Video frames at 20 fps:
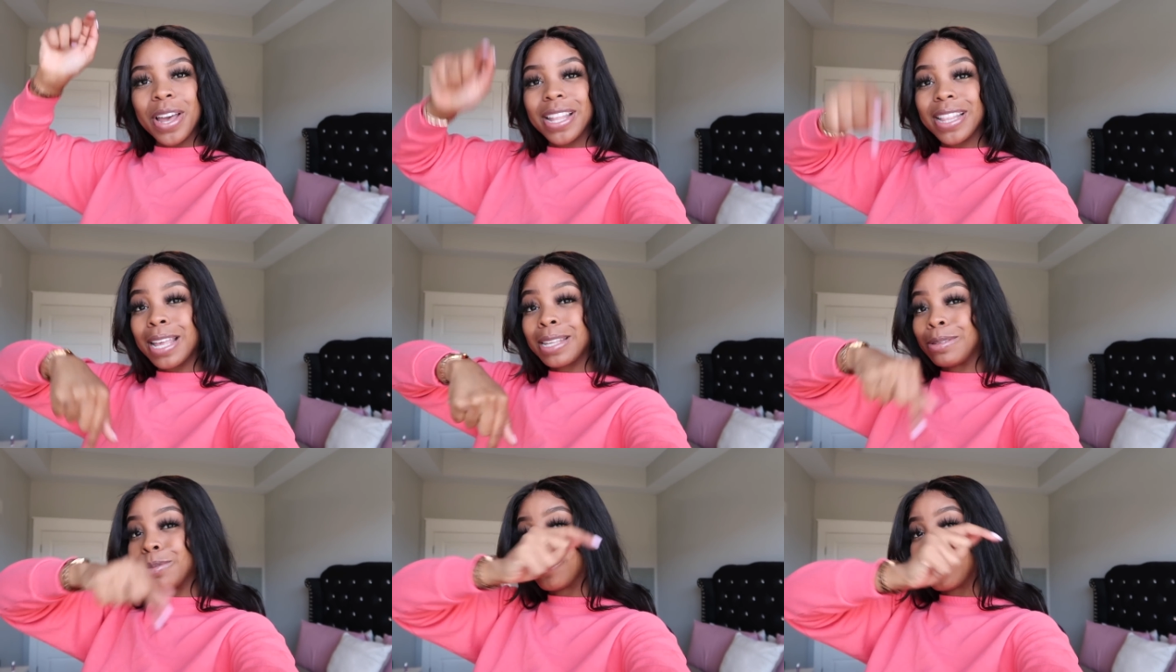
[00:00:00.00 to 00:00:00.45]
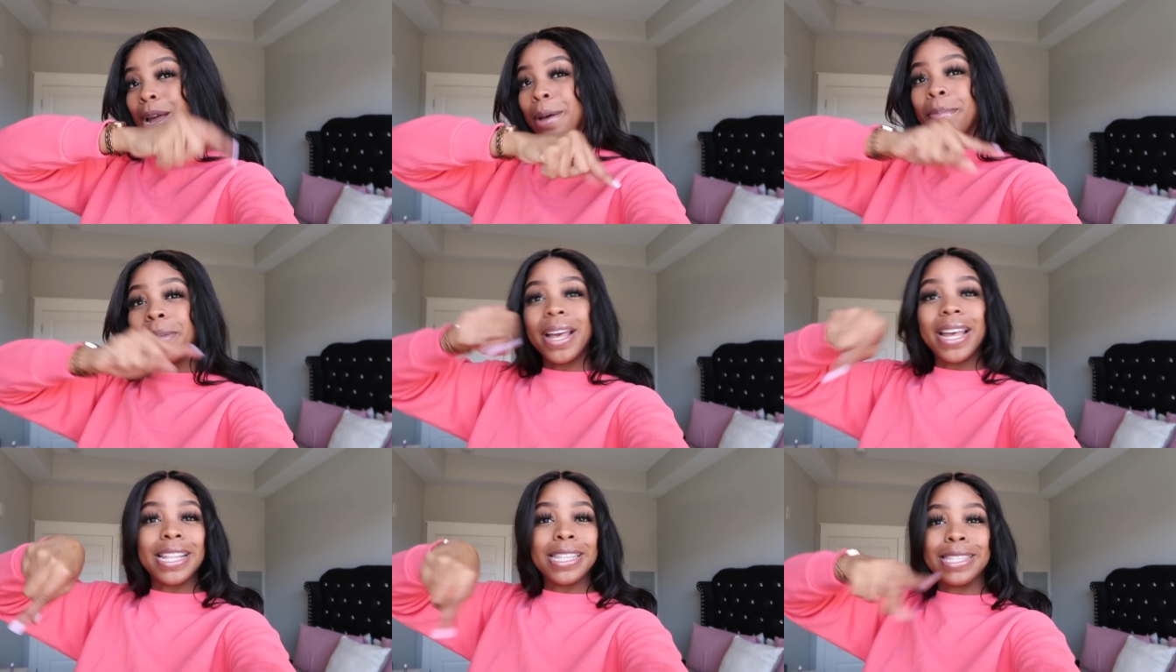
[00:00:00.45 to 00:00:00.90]
hit that
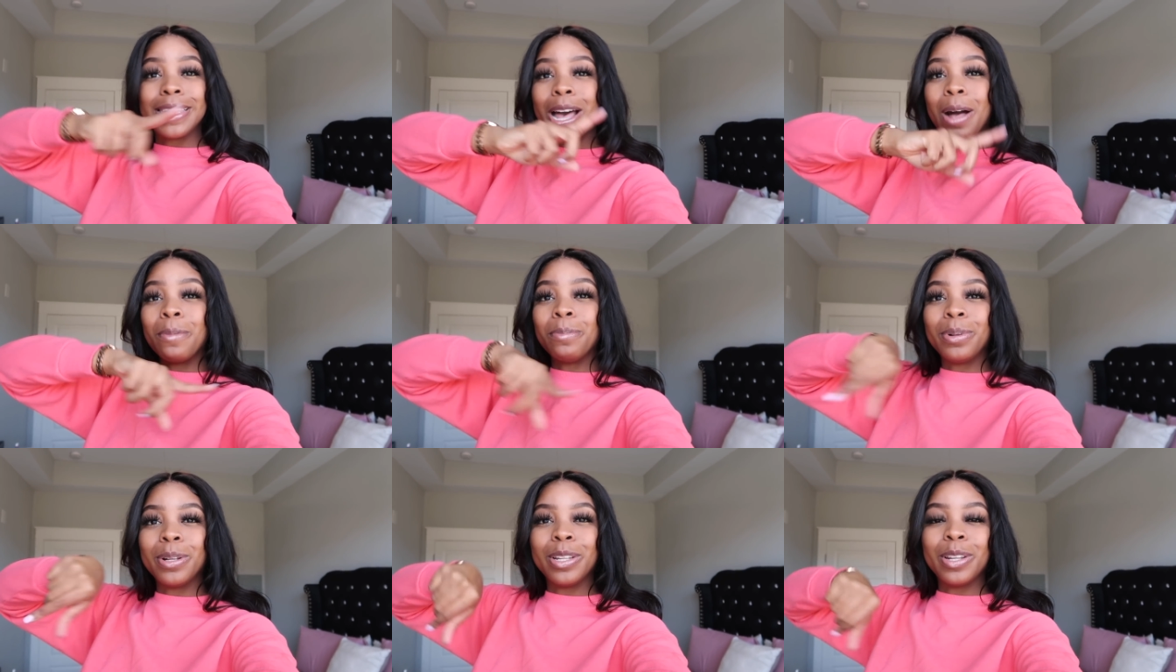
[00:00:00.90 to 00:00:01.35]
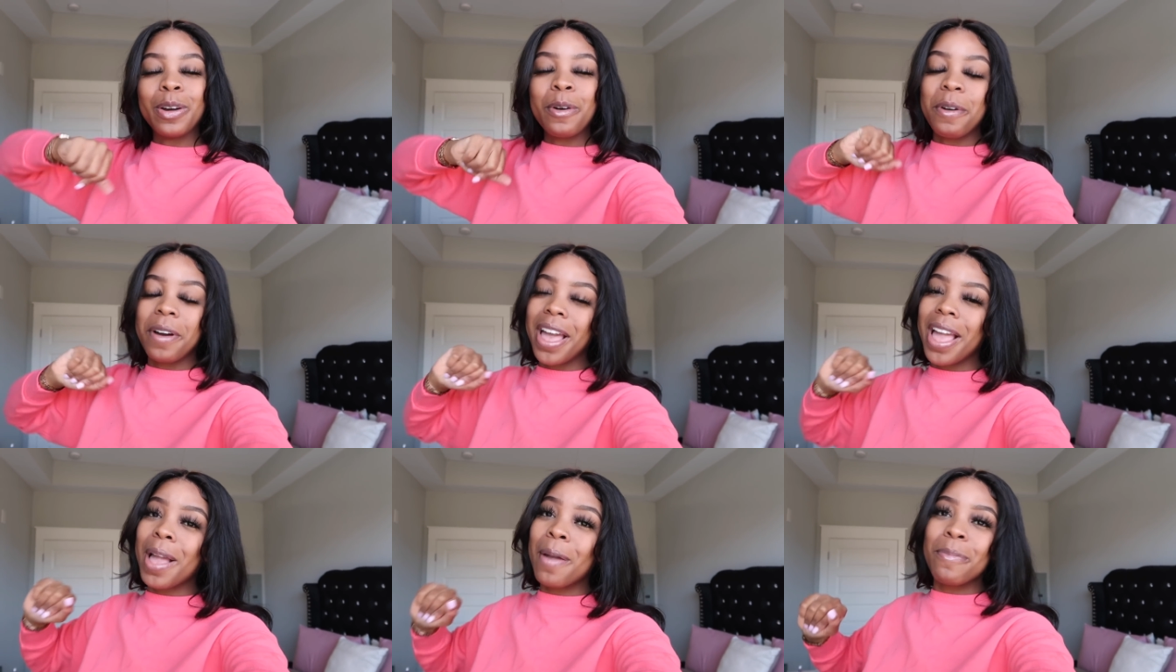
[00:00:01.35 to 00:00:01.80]
subscribe button down
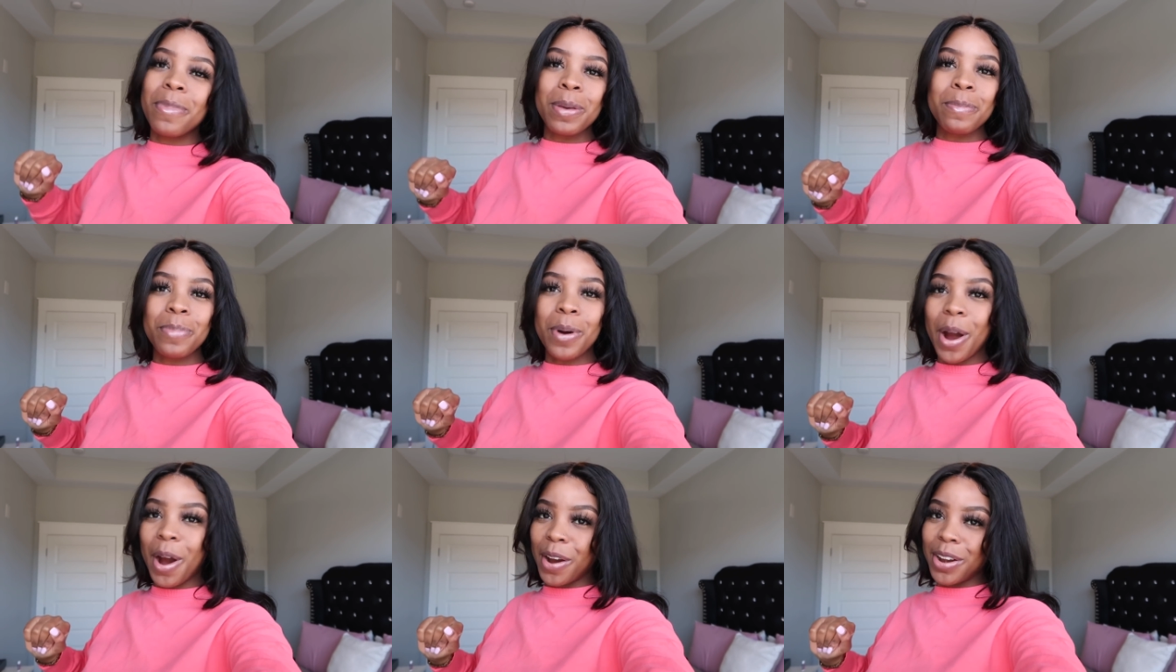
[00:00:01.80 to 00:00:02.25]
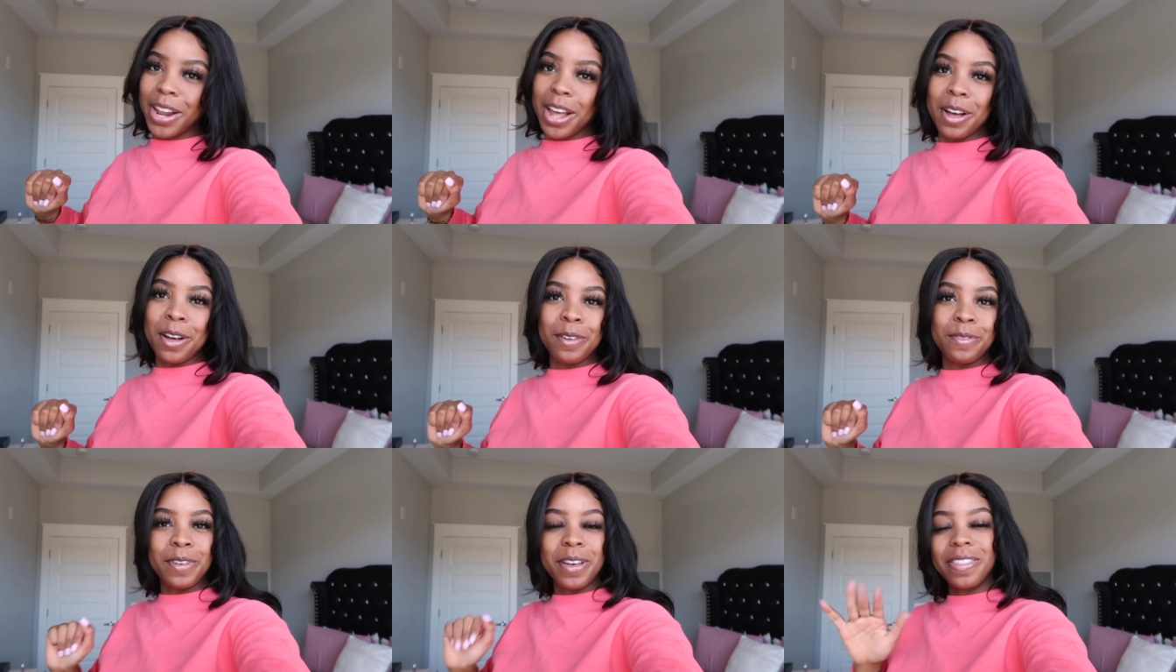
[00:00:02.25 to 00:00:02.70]
below, and be part
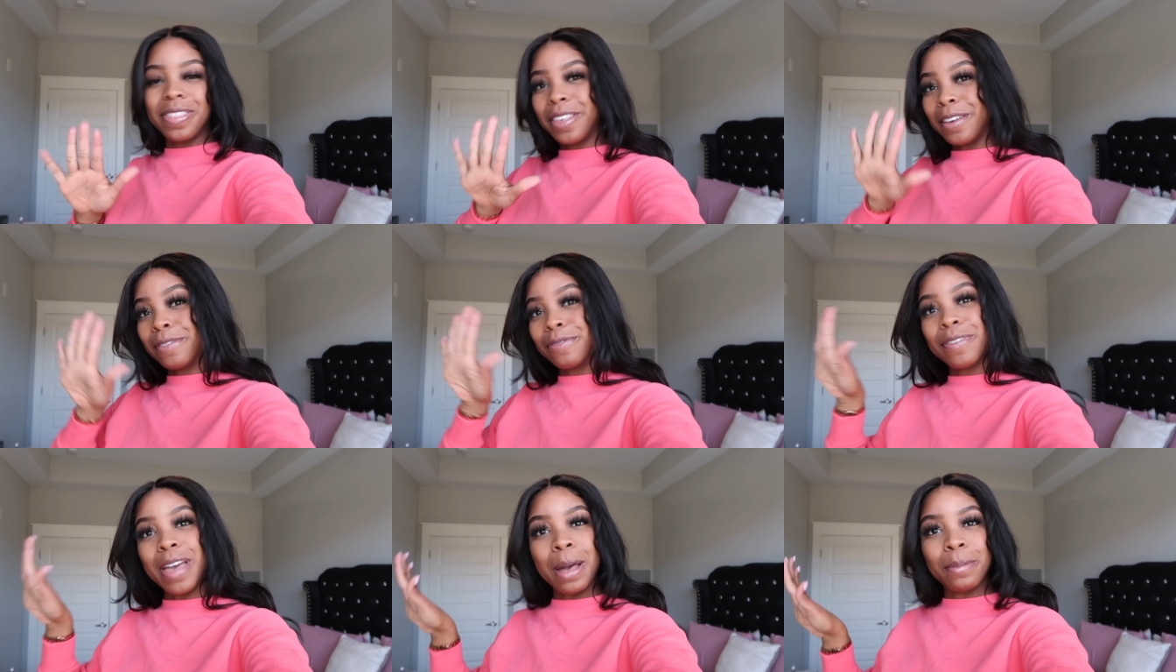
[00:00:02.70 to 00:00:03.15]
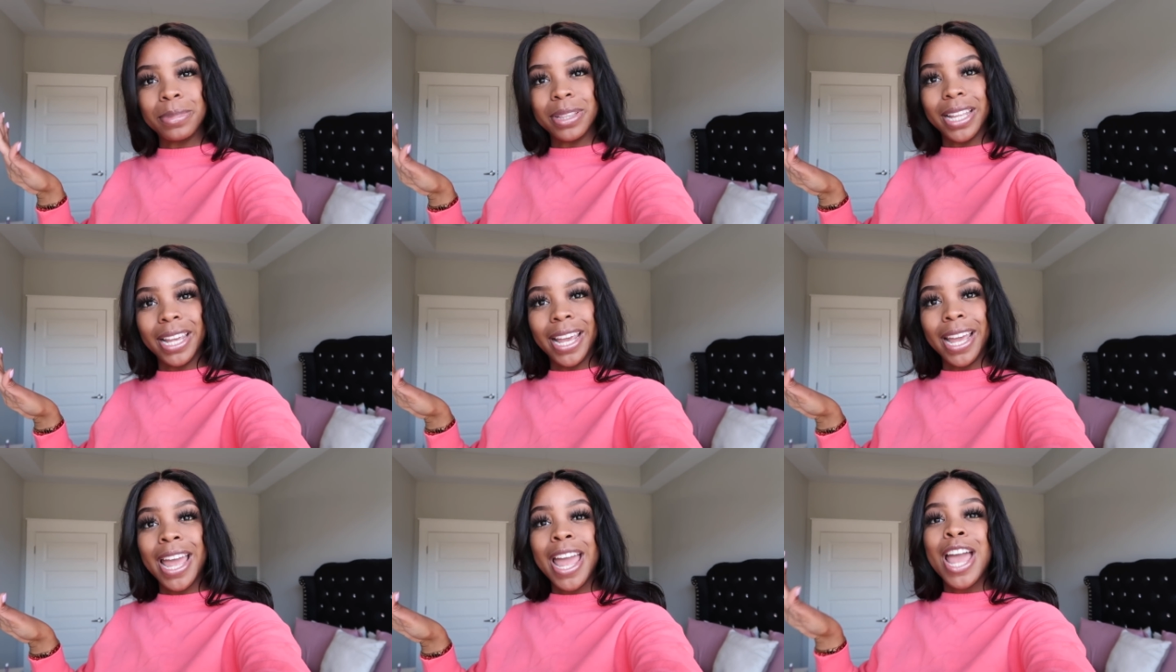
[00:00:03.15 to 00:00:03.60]
of the
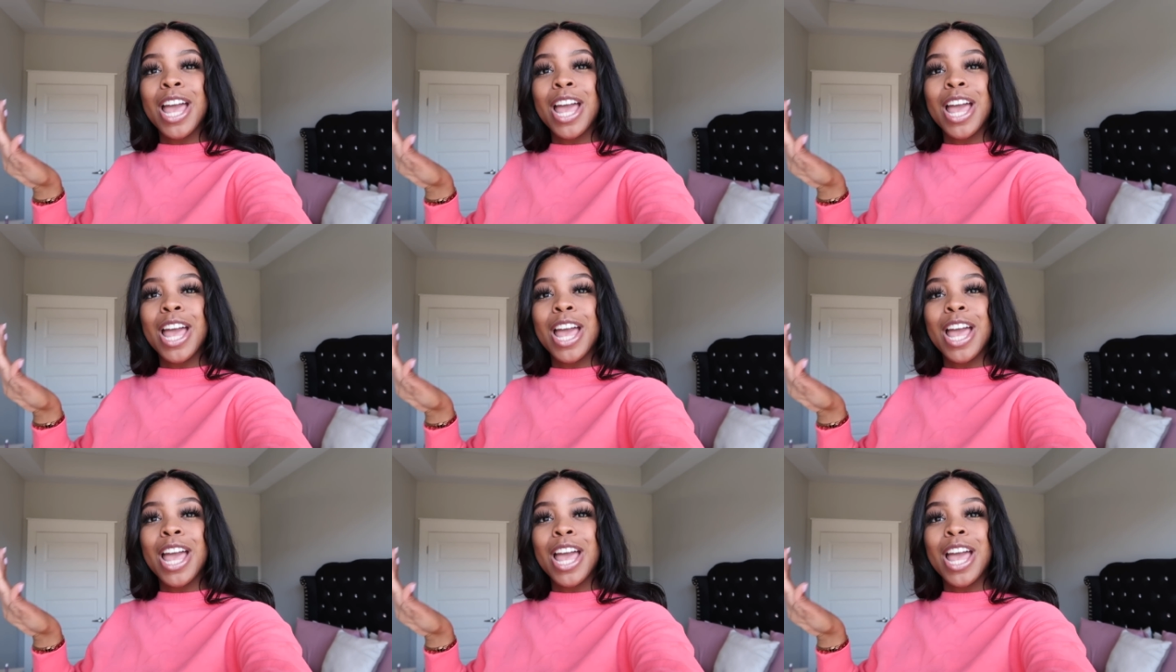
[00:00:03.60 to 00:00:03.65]
family.